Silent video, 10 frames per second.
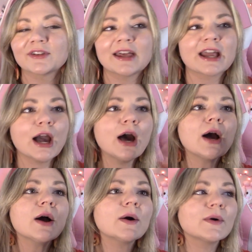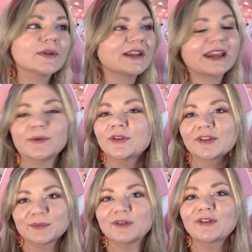like, oh, like, it was
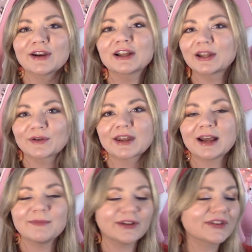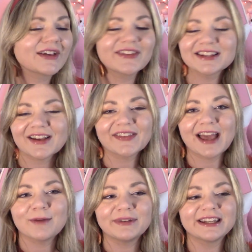something very clear that I missed. Because it does
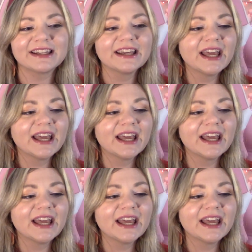happen.